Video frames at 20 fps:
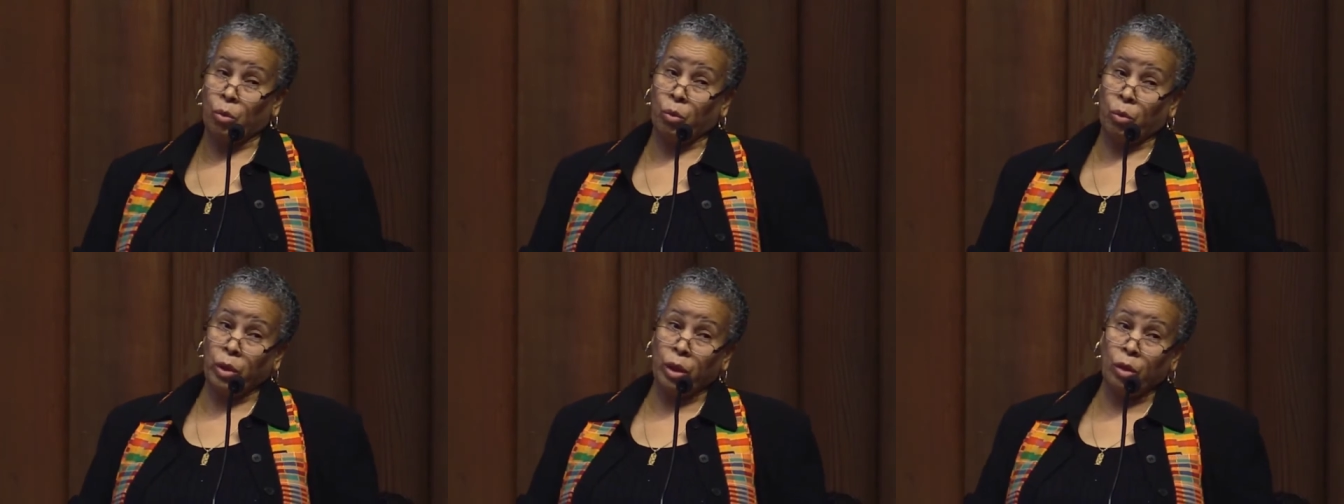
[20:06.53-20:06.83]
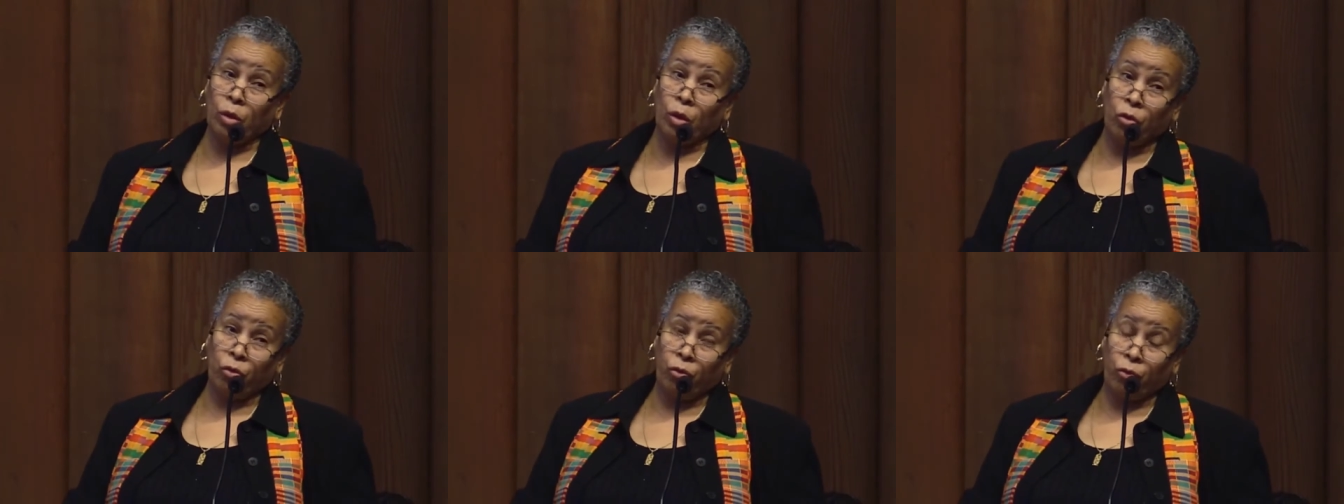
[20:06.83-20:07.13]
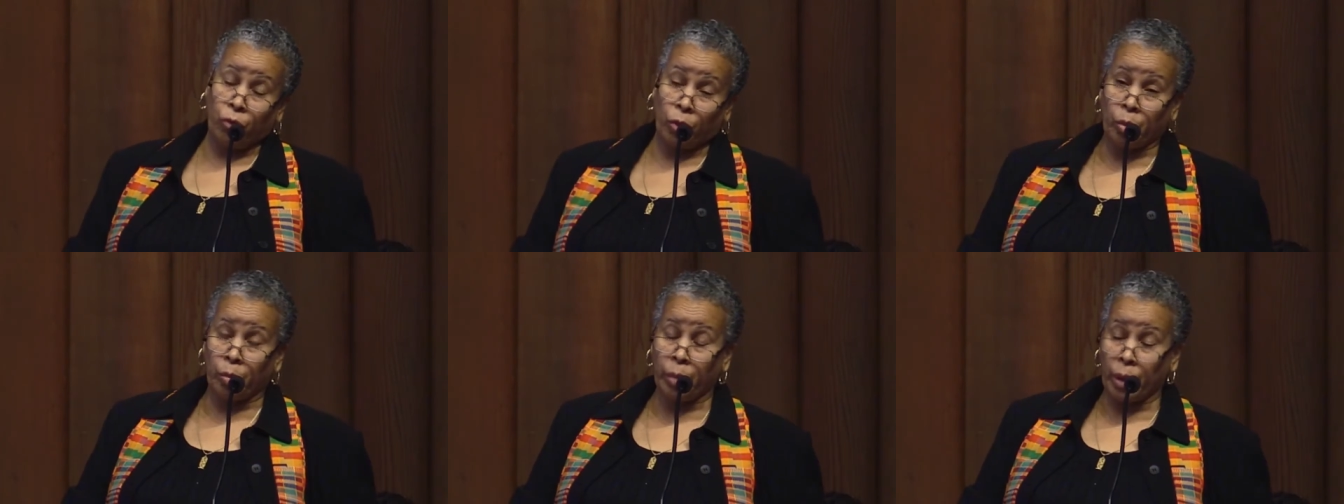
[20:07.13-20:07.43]
Real
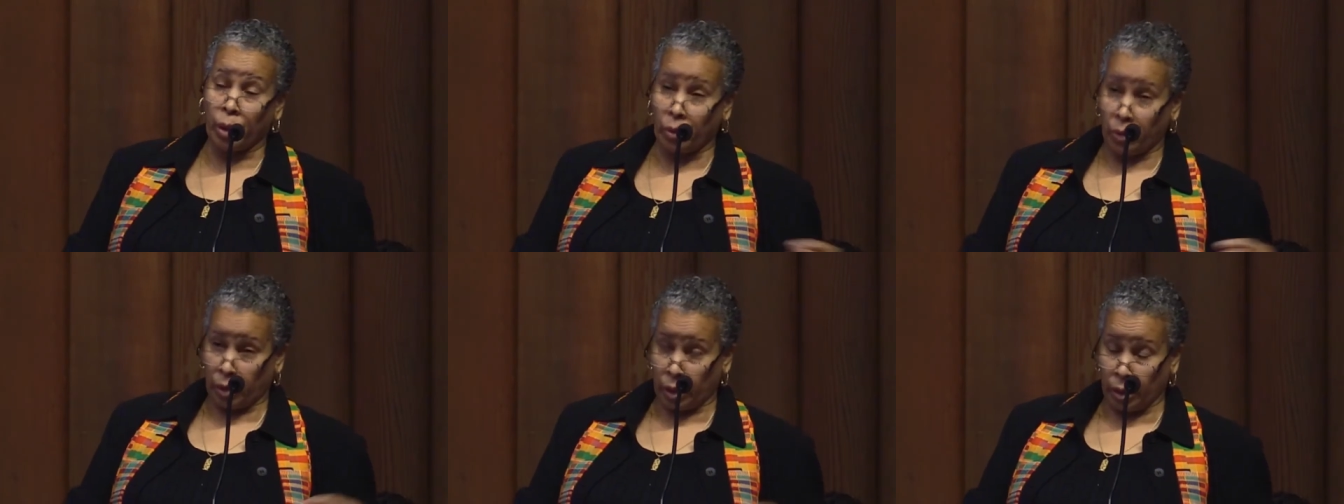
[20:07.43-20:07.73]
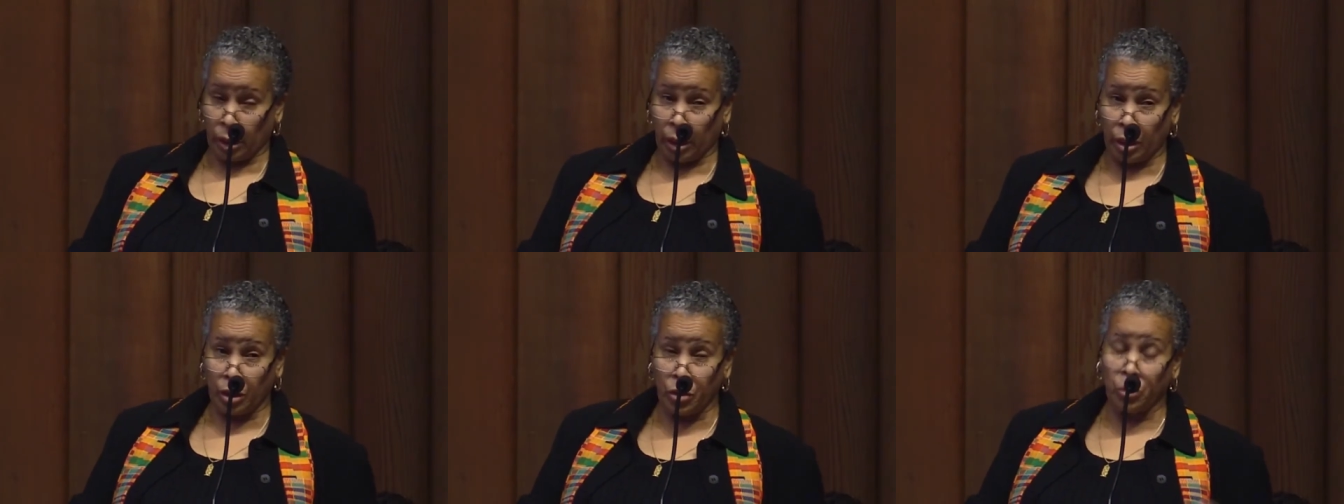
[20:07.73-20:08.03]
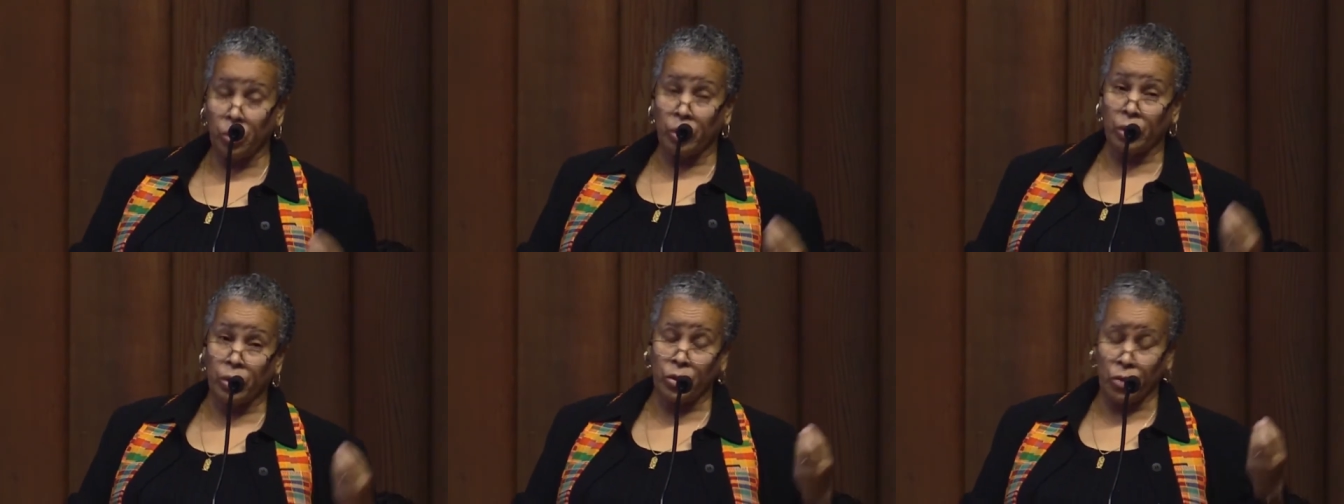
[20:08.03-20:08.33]
foreboding.
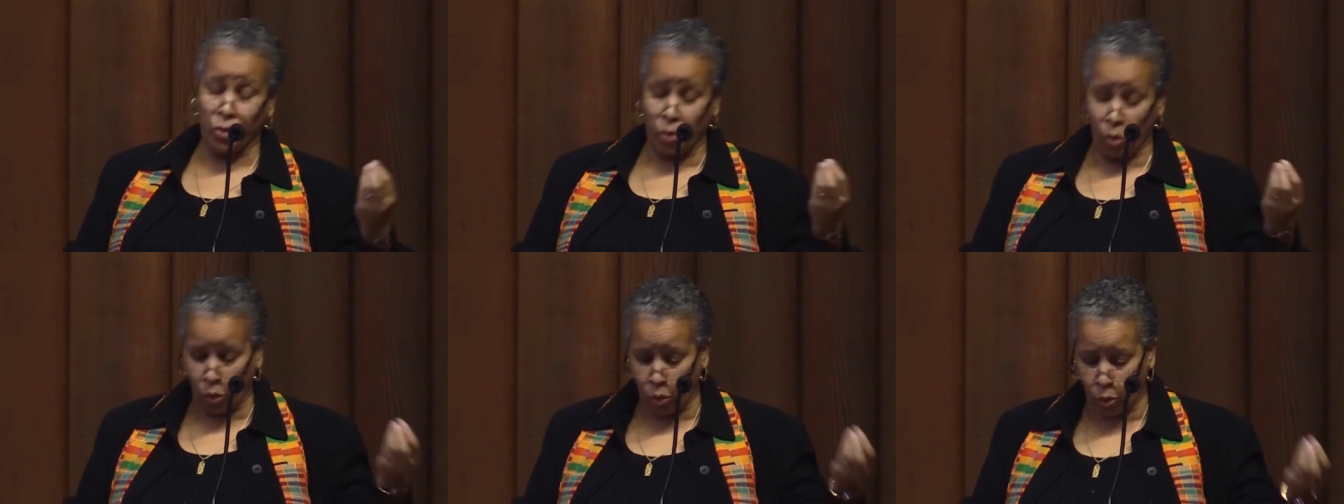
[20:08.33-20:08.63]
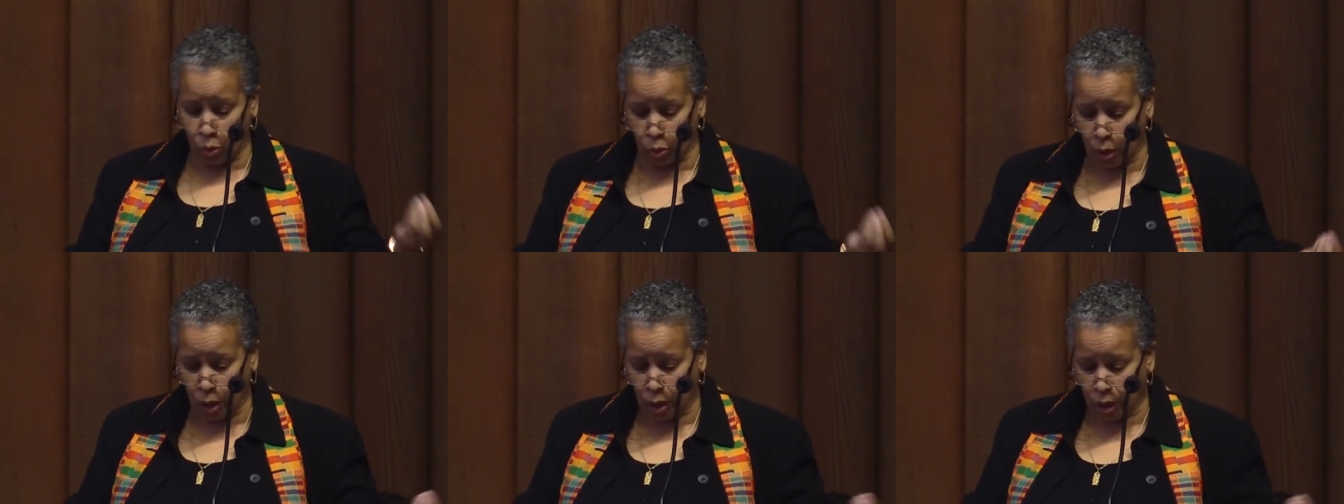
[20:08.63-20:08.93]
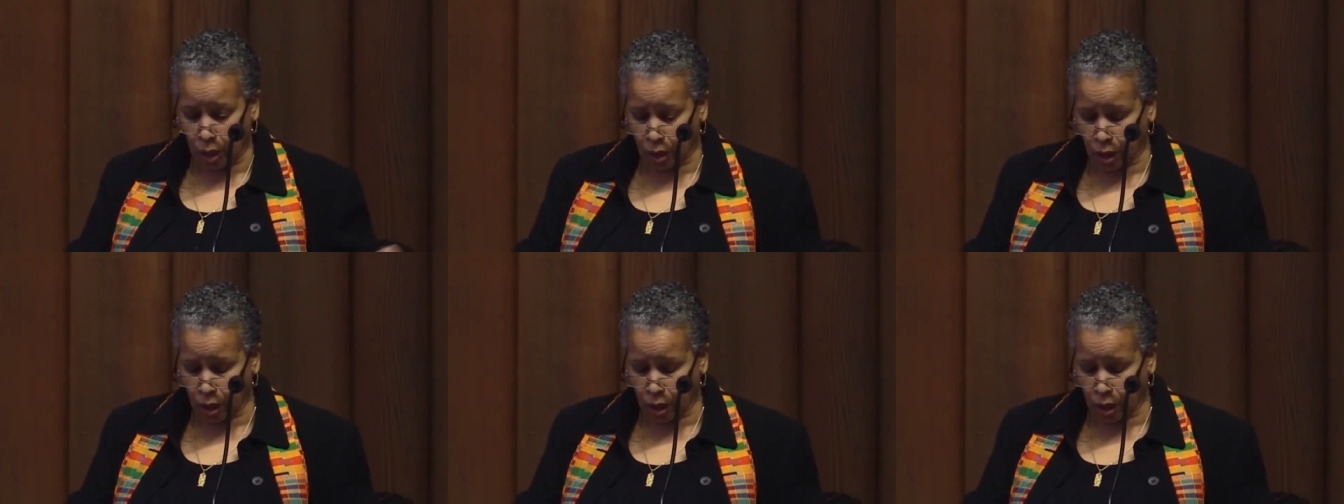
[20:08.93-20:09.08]
That's where this whole